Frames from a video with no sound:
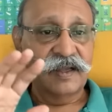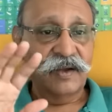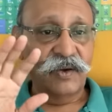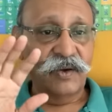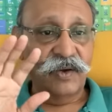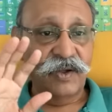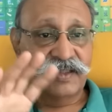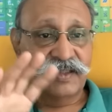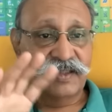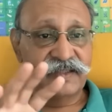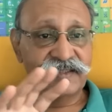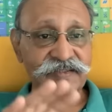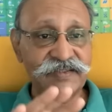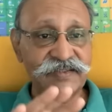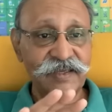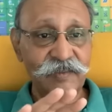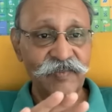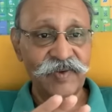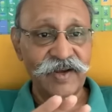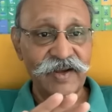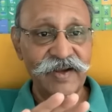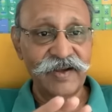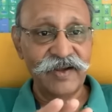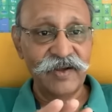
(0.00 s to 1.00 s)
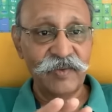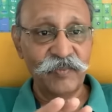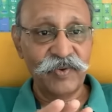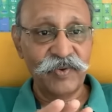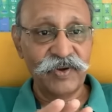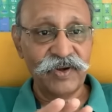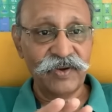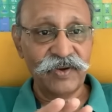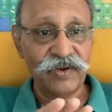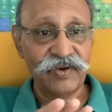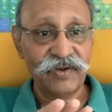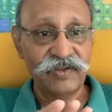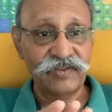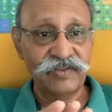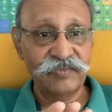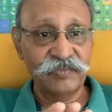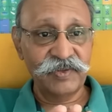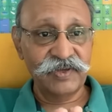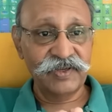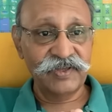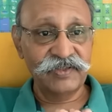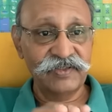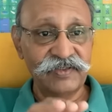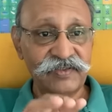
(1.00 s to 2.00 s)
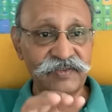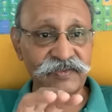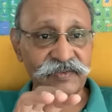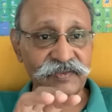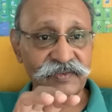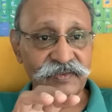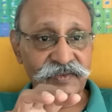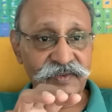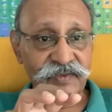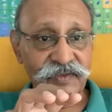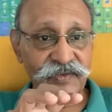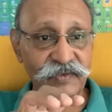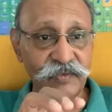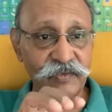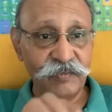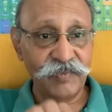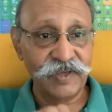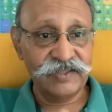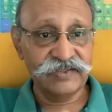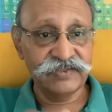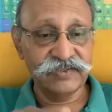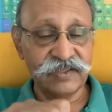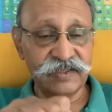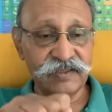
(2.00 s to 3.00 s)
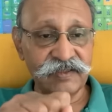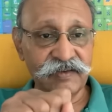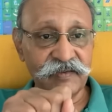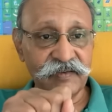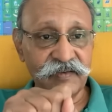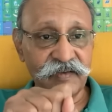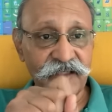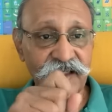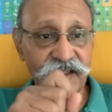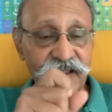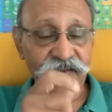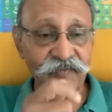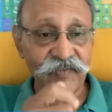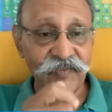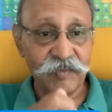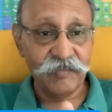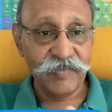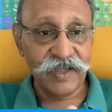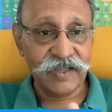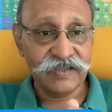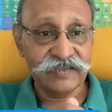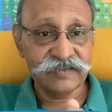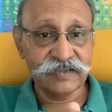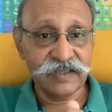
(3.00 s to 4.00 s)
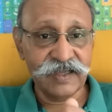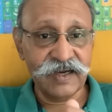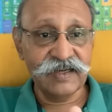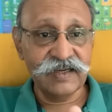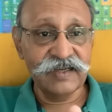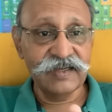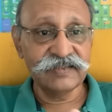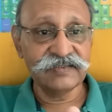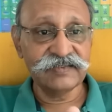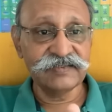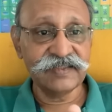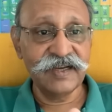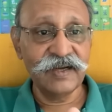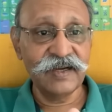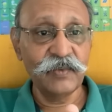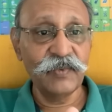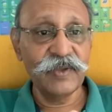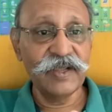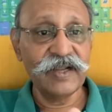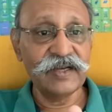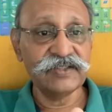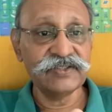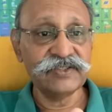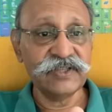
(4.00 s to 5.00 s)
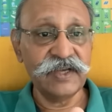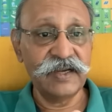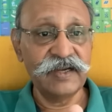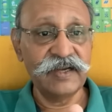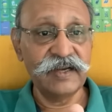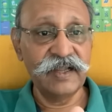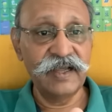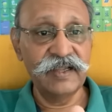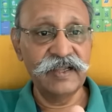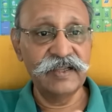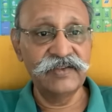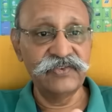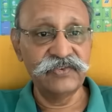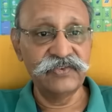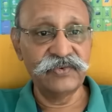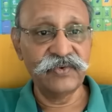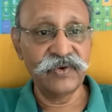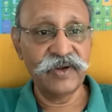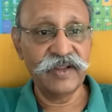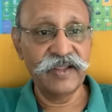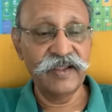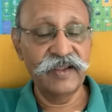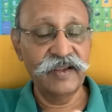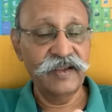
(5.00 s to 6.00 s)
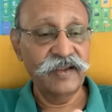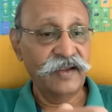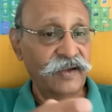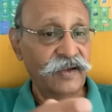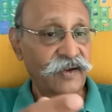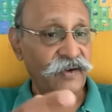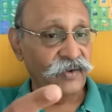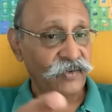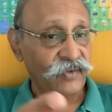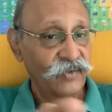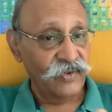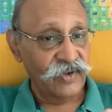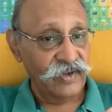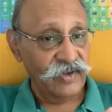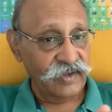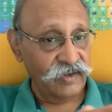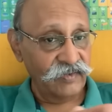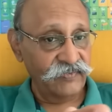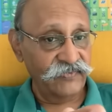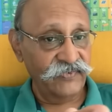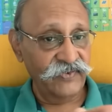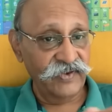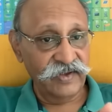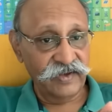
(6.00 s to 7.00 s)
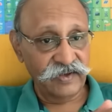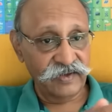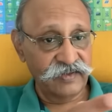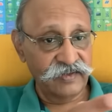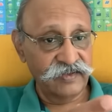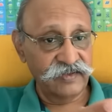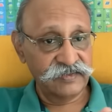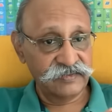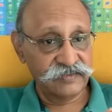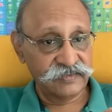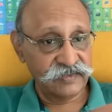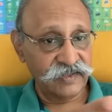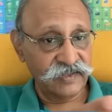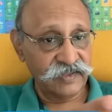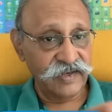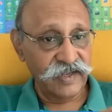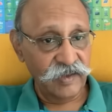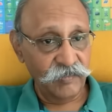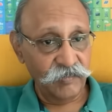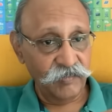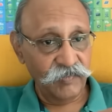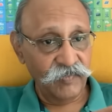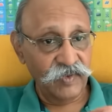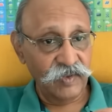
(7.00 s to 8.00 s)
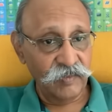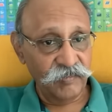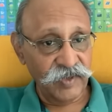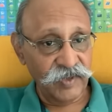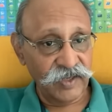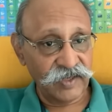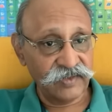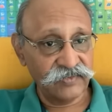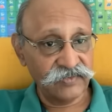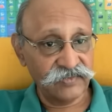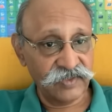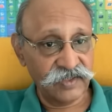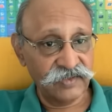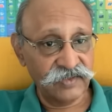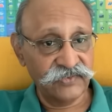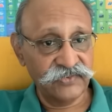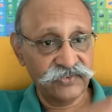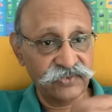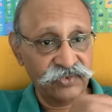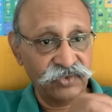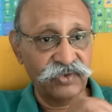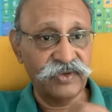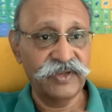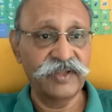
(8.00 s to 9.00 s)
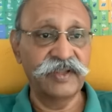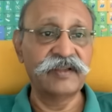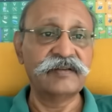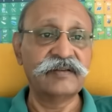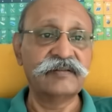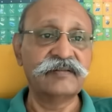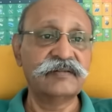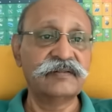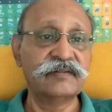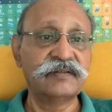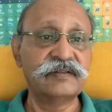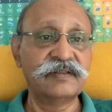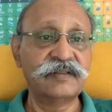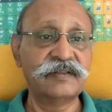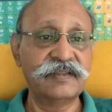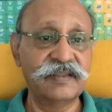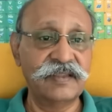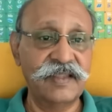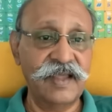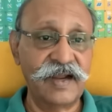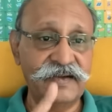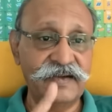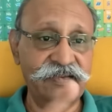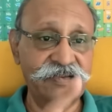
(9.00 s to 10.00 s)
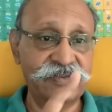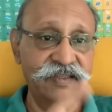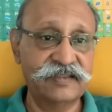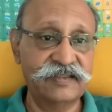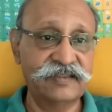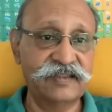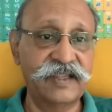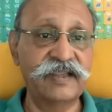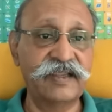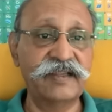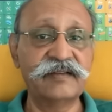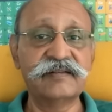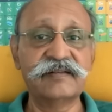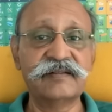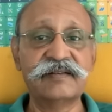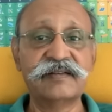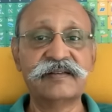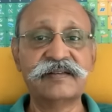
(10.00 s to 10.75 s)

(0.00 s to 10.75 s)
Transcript: All this I'm trying to put across because we must understand where China is today to interfere in this India-Pakistan story. That's the thing.